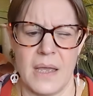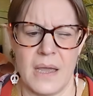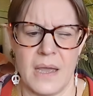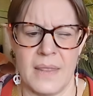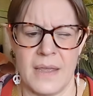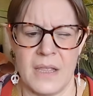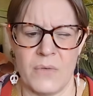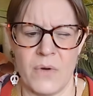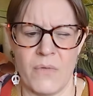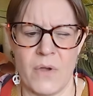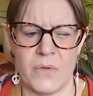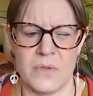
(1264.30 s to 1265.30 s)
and then there
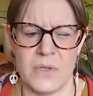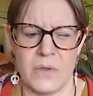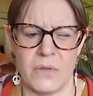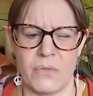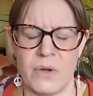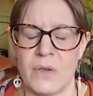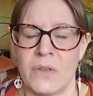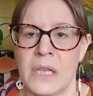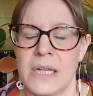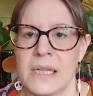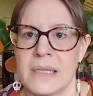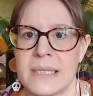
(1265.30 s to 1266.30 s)
are also 3 other
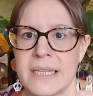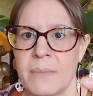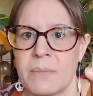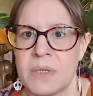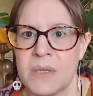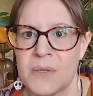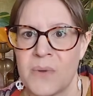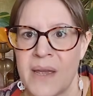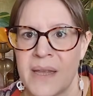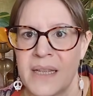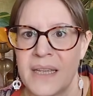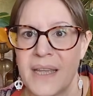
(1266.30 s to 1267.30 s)
little stamps as
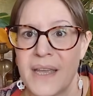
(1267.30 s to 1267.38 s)
well.